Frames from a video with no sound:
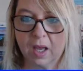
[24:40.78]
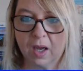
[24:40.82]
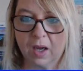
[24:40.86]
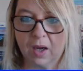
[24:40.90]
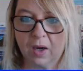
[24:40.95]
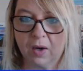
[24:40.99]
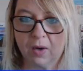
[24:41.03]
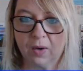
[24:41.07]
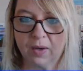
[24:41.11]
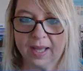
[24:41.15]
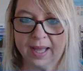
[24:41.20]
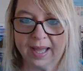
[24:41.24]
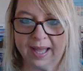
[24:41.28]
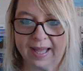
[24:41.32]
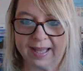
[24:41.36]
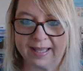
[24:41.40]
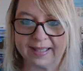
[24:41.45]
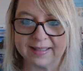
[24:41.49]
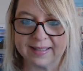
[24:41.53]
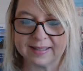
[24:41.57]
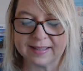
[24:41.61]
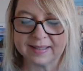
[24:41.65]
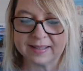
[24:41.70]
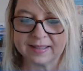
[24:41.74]

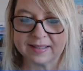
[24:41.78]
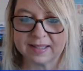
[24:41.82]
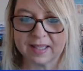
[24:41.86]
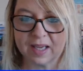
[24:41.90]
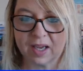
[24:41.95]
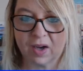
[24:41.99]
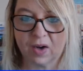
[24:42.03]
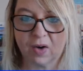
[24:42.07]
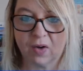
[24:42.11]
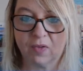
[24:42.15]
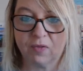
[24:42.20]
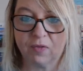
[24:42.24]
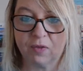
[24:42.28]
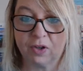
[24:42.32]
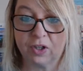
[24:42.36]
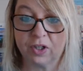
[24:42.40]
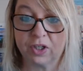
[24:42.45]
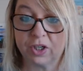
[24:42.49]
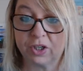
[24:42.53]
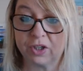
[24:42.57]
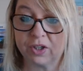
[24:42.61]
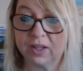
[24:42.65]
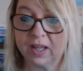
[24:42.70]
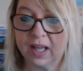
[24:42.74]
Okay, so for
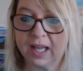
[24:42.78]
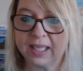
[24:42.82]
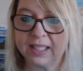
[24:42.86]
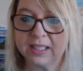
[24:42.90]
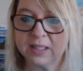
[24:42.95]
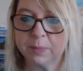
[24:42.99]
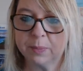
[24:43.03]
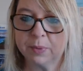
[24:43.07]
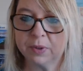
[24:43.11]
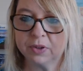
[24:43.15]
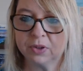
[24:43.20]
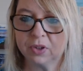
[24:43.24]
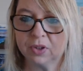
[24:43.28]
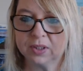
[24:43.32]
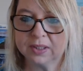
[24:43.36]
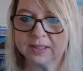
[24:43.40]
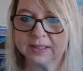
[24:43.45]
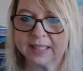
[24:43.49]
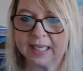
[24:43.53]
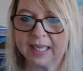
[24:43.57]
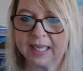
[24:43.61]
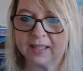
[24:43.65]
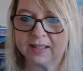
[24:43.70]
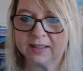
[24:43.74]
your clients booked on
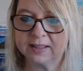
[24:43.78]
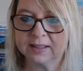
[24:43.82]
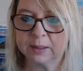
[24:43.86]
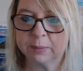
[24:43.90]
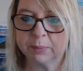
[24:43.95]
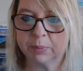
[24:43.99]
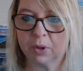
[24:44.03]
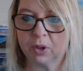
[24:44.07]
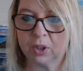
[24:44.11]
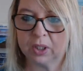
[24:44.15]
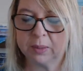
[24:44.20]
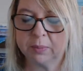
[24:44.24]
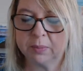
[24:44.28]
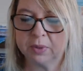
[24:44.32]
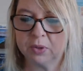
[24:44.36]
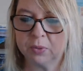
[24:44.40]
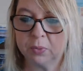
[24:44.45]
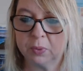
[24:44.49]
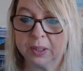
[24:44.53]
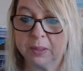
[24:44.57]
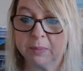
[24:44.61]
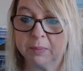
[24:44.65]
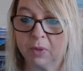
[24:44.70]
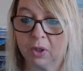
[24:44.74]
sailings departing
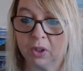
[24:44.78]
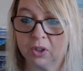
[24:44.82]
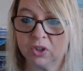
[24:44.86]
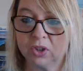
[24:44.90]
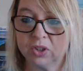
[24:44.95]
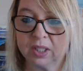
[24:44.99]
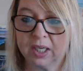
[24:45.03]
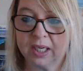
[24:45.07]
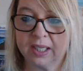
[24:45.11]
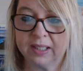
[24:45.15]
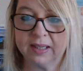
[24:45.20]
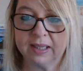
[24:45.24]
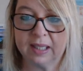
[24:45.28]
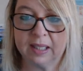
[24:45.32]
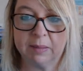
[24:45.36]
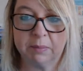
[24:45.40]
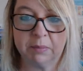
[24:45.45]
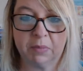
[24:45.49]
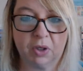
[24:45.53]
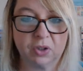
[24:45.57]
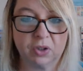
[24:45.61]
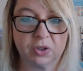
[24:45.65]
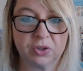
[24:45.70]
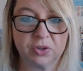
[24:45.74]
between March 9th and
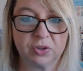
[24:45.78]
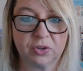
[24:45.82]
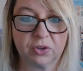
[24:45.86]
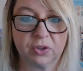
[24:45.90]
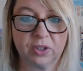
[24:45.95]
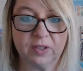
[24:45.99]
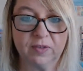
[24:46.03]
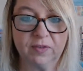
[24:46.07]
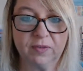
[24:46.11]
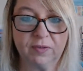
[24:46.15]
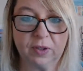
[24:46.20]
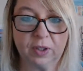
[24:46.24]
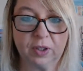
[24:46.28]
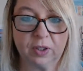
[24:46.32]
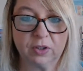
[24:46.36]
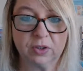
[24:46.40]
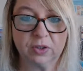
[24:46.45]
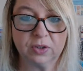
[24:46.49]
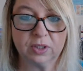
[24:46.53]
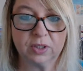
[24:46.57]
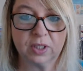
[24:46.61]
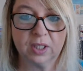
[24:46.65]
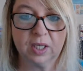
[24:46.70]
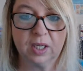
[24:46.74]
March 31st,